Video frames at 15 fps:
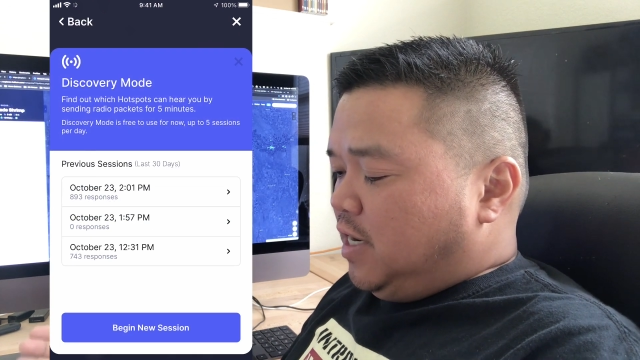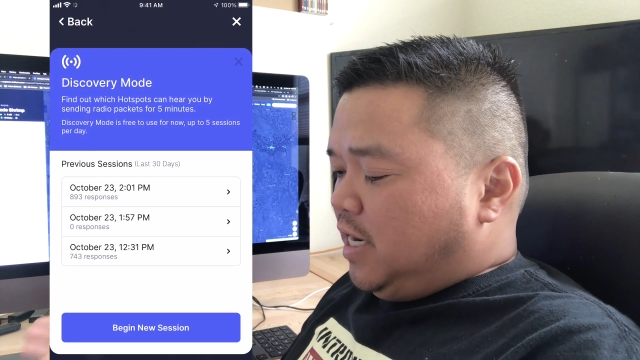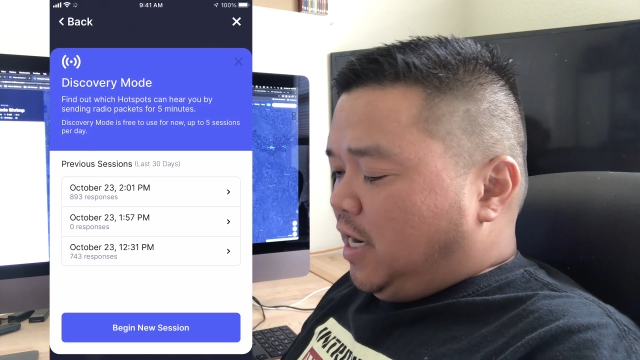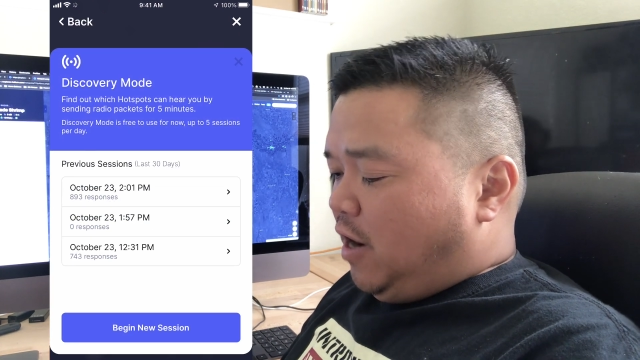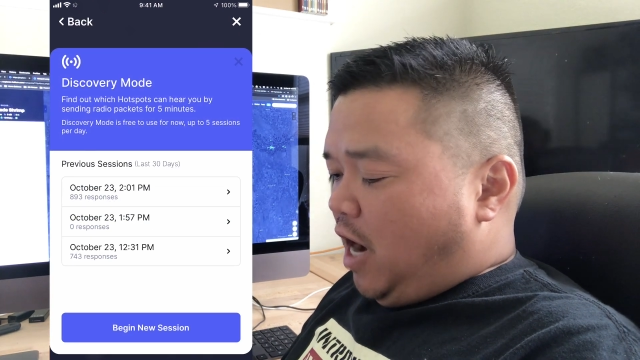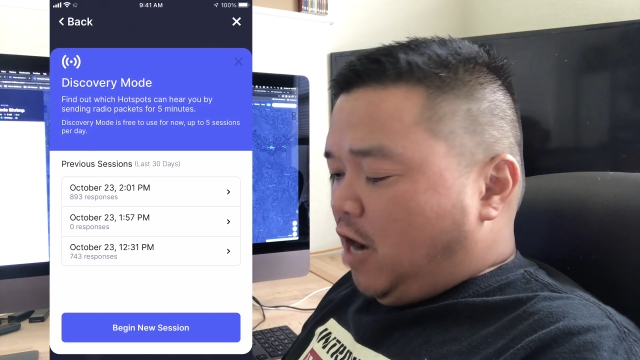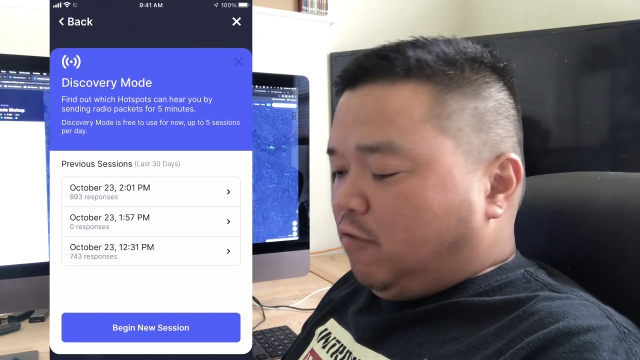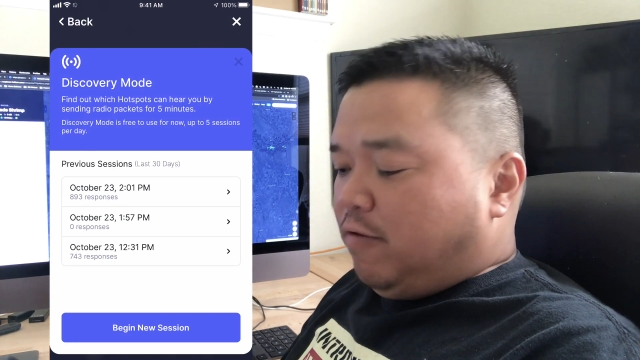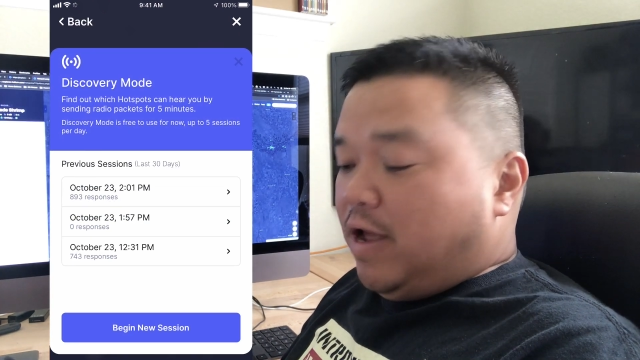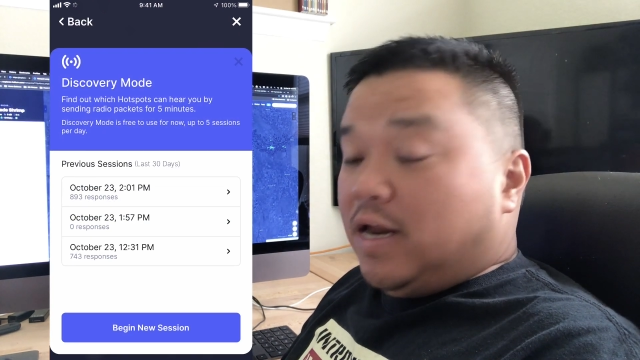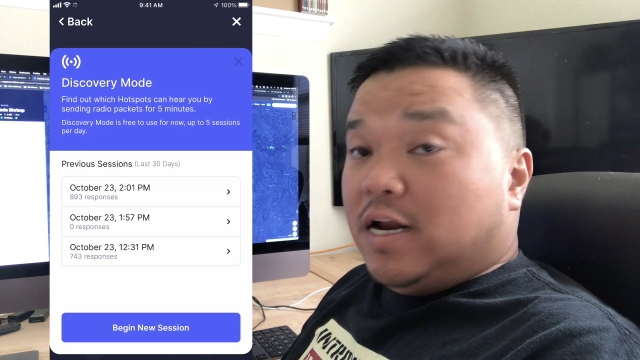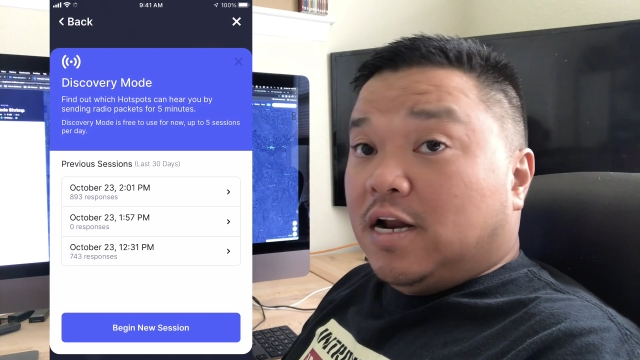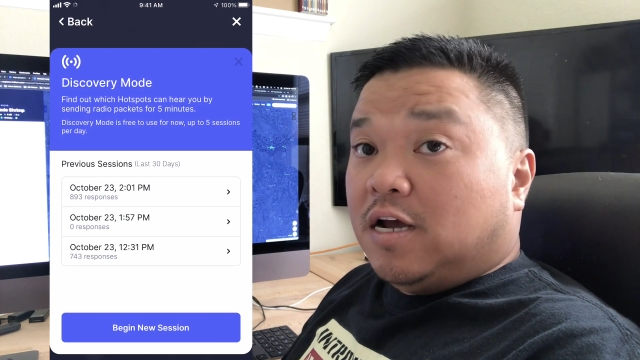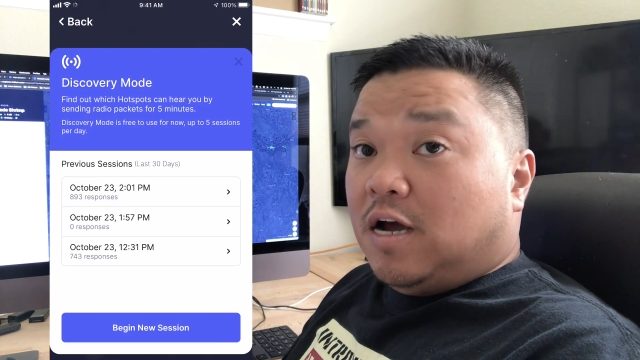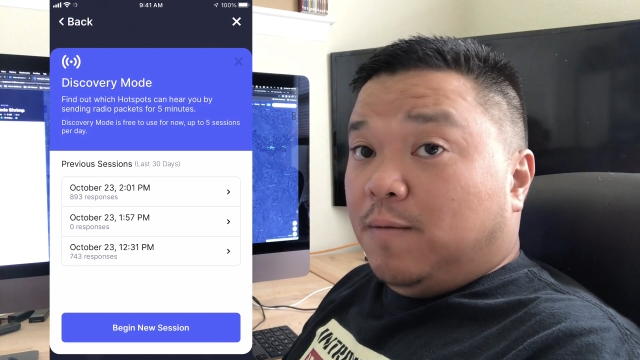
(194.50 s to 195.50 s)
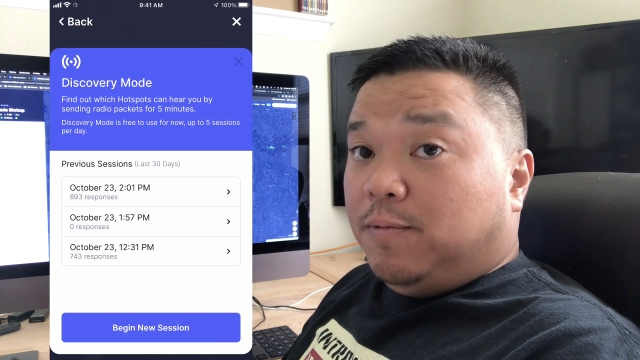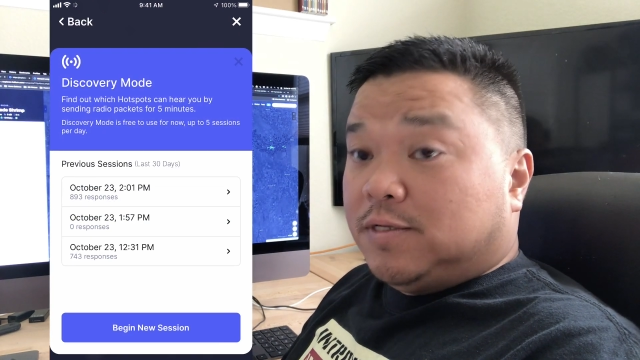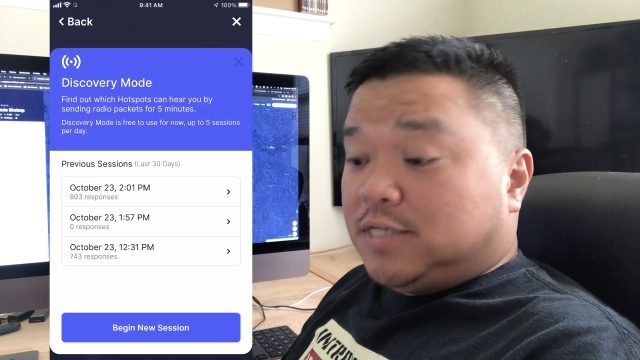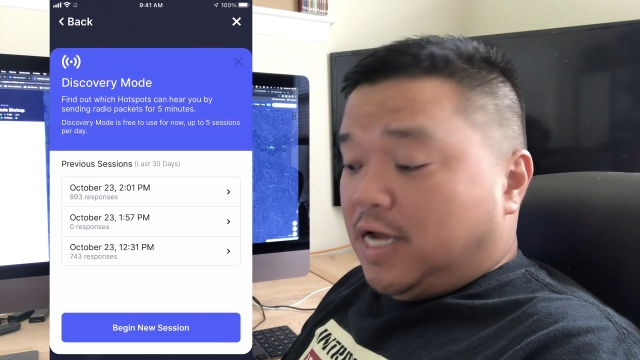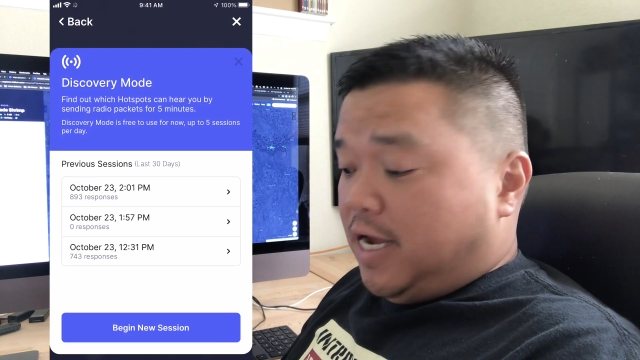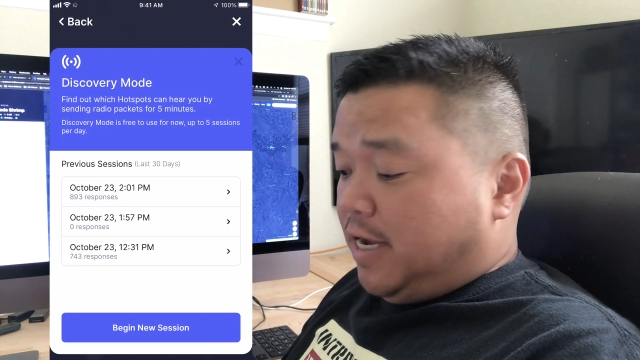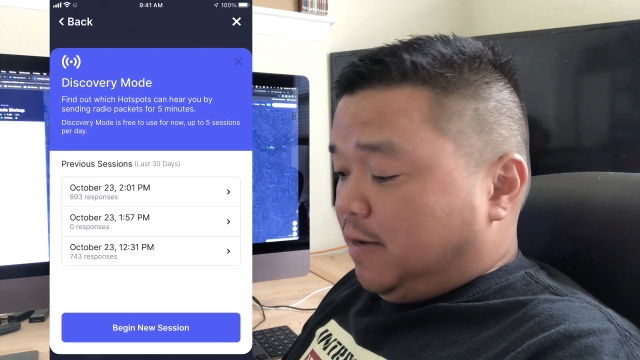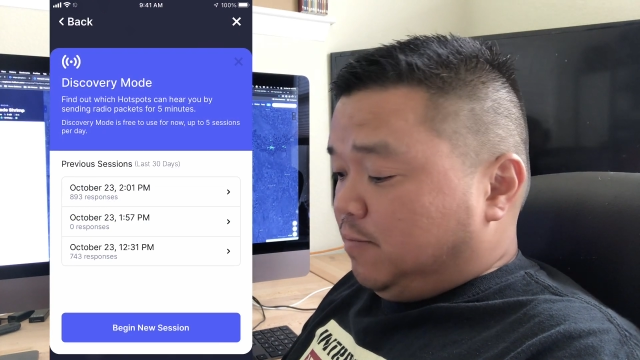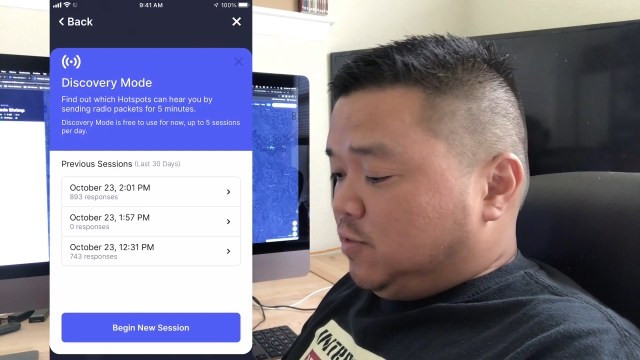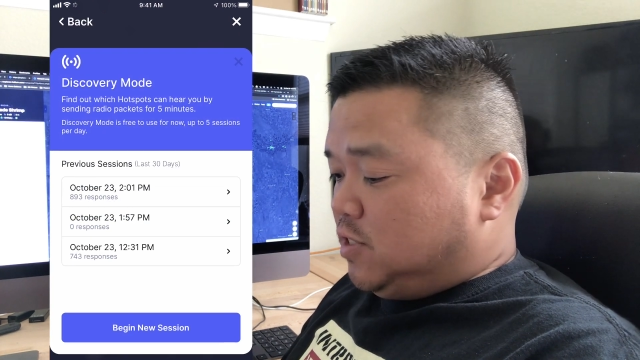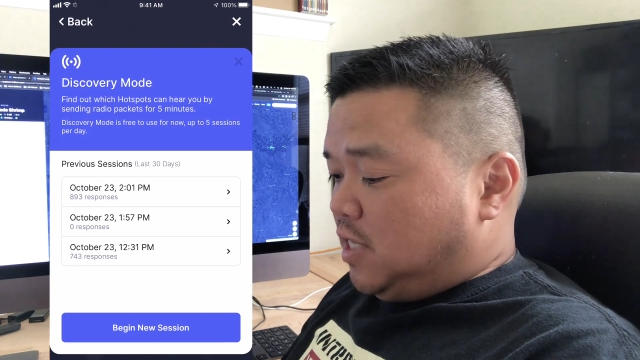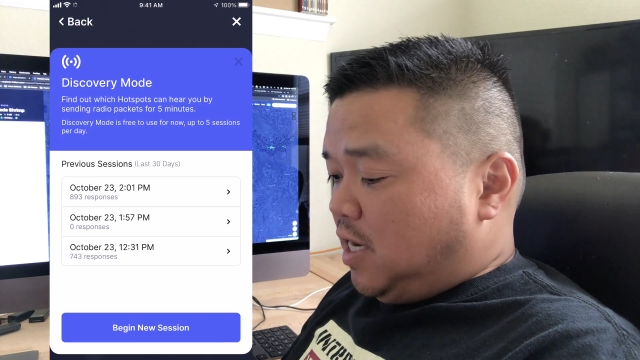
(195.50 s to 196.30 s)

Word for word: I ran it a couple times.